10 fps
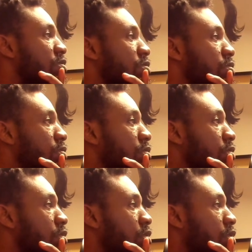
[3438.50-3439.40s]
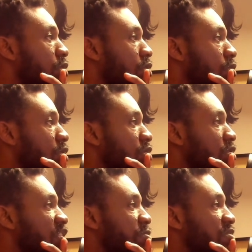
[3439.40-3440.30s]
So
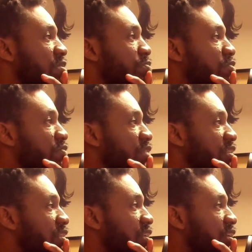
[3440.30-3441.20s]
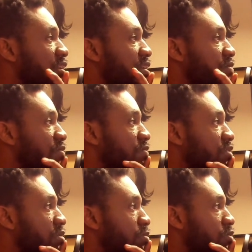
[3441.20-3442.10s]
when you explicitly provide the
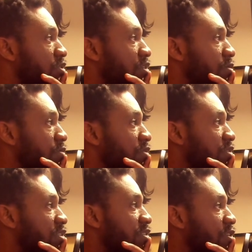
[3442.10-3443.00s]
env variable name,